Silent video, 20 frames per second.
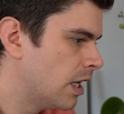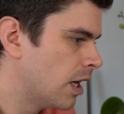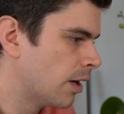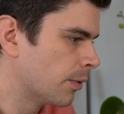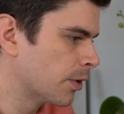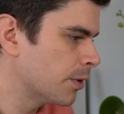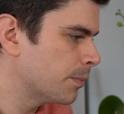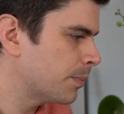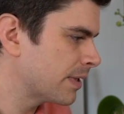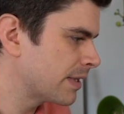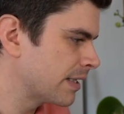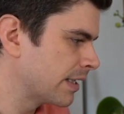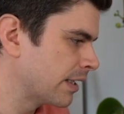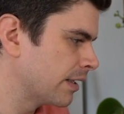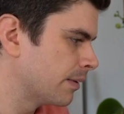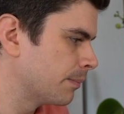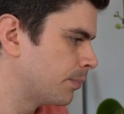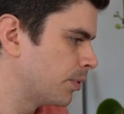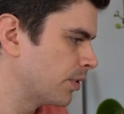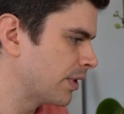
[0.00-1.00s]
I'm going to
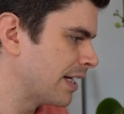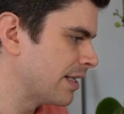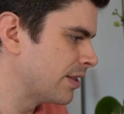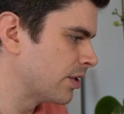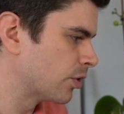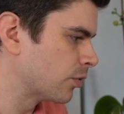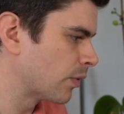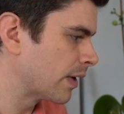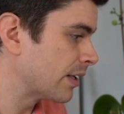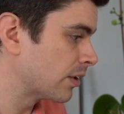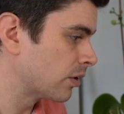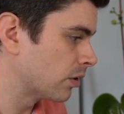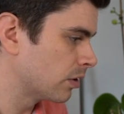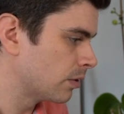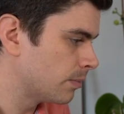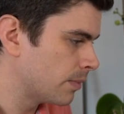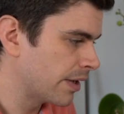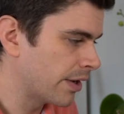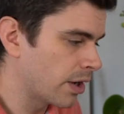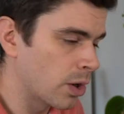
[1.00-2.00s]
put that in the great
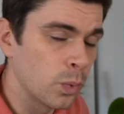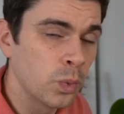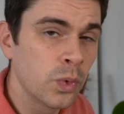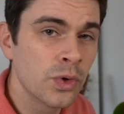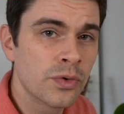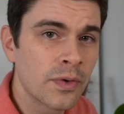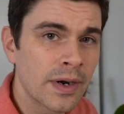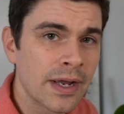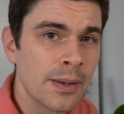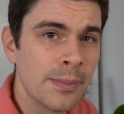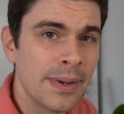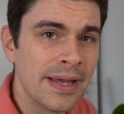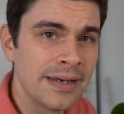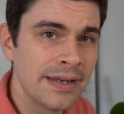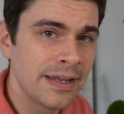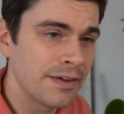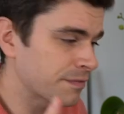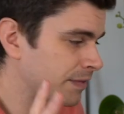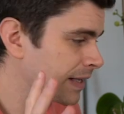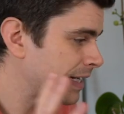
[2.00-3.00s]
column, and I would recommend,
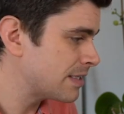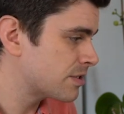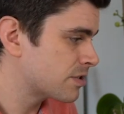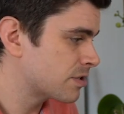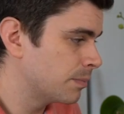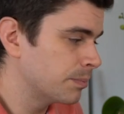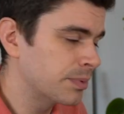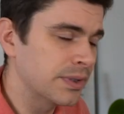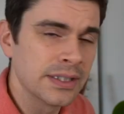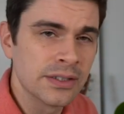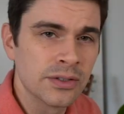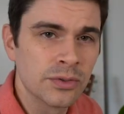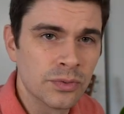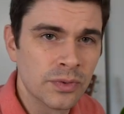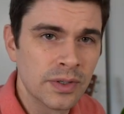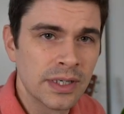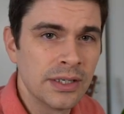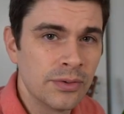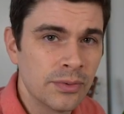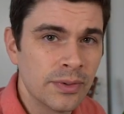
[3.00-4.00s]
if that is something that
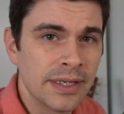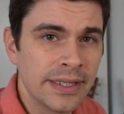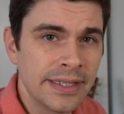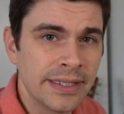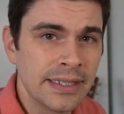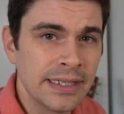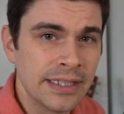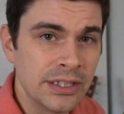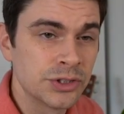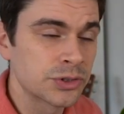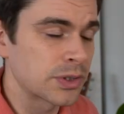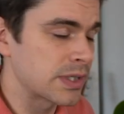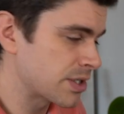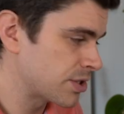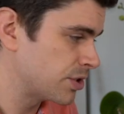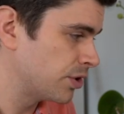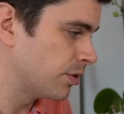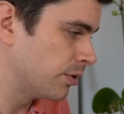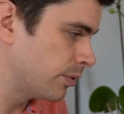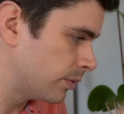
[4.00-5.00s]
really, really interests
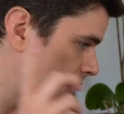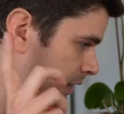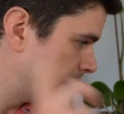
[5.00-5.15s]
you,